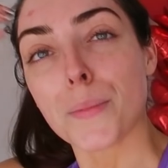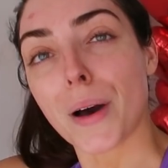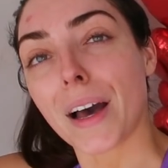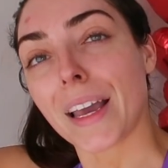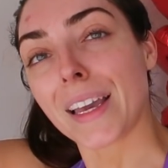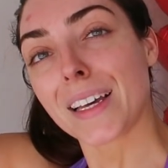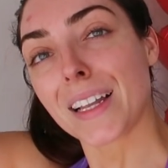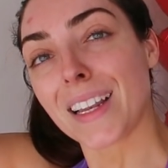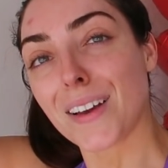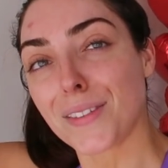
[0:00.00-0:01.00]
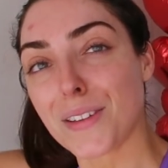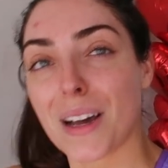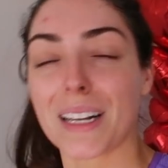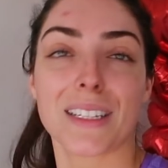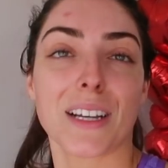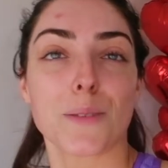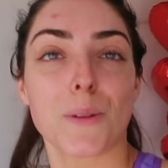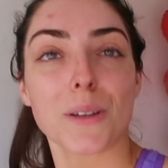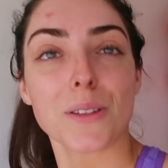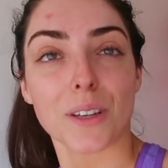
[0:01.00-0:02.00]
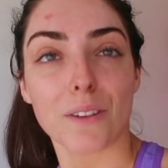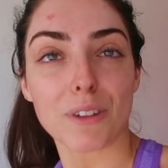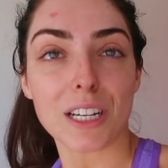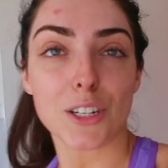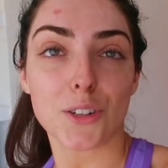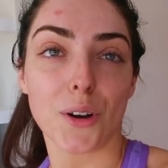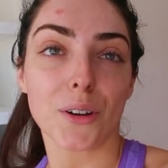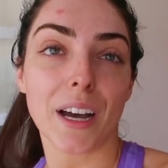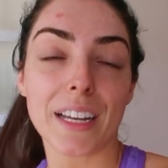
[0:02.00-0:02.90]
My lovely Valentine's balloons are going really strong.